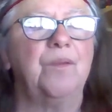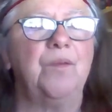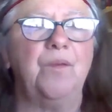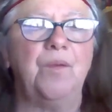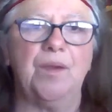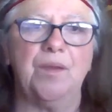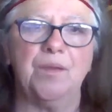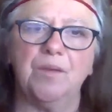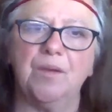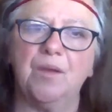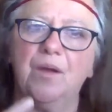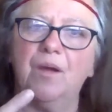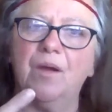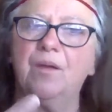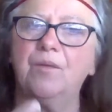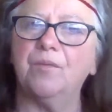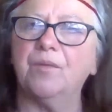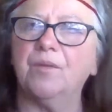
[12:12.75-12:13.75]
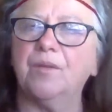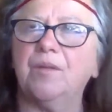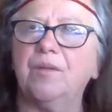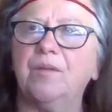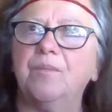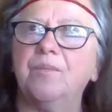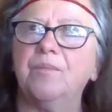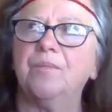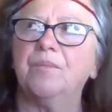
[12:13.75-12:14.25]
had not
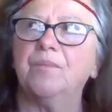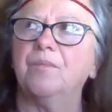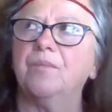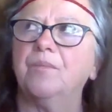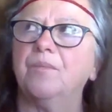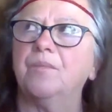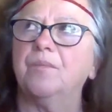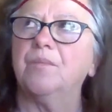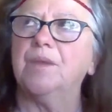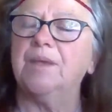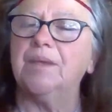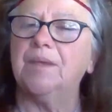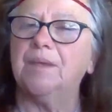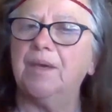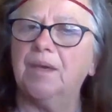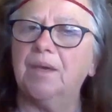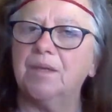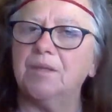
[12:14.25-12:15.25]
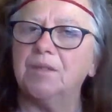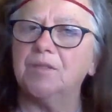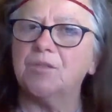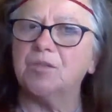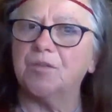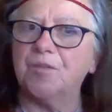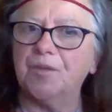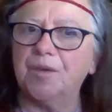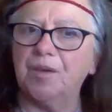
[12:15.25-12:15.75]
really engaged
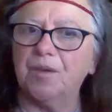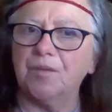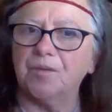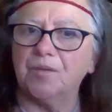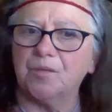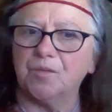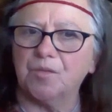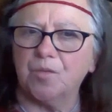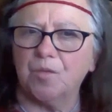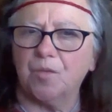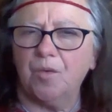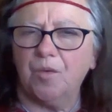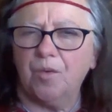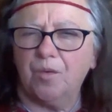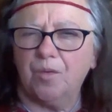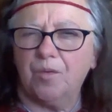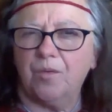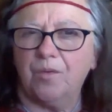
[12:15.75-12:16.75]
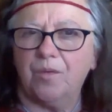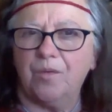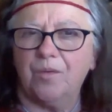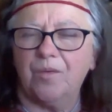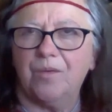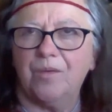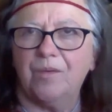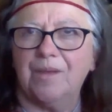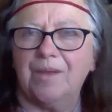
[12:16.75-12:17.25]
or felt or drawn
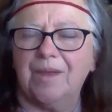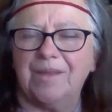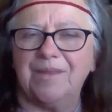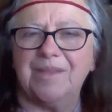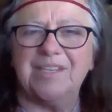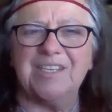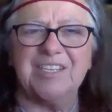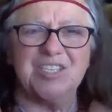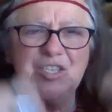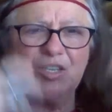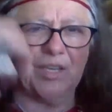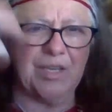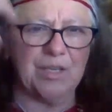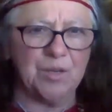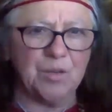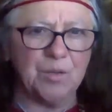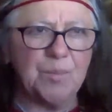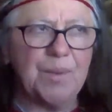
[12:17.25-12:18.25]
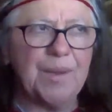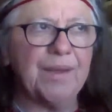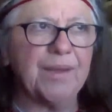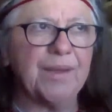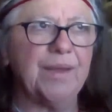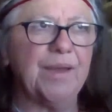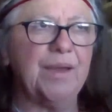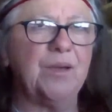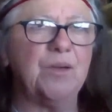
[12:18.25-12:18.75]
and then channeled
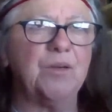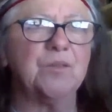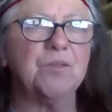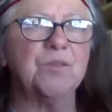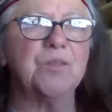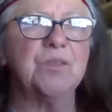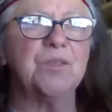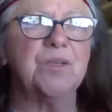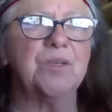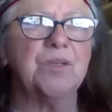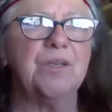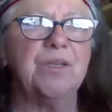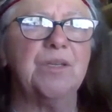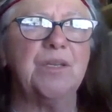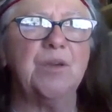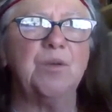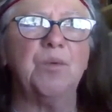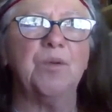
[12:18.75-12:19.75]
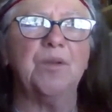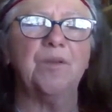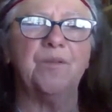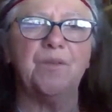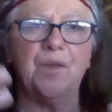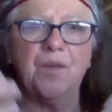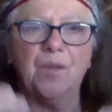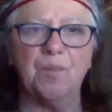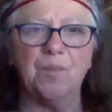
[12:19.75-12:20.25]
back out, it would have
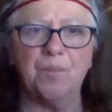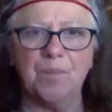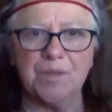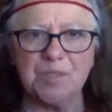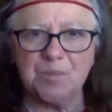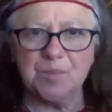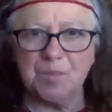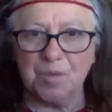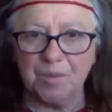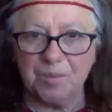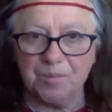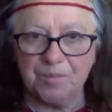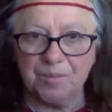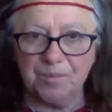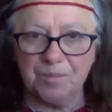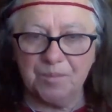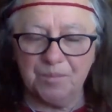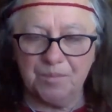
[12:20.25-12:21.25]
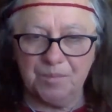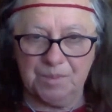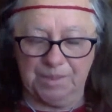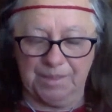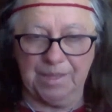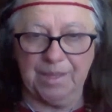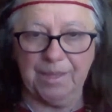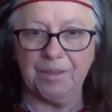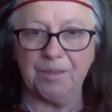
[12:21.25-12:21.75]
felt much more
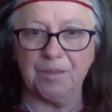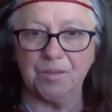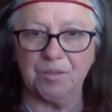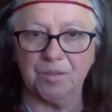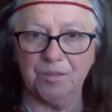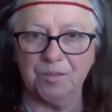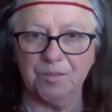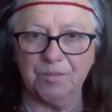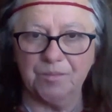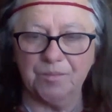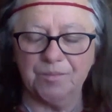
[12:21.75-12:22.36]
mechanical.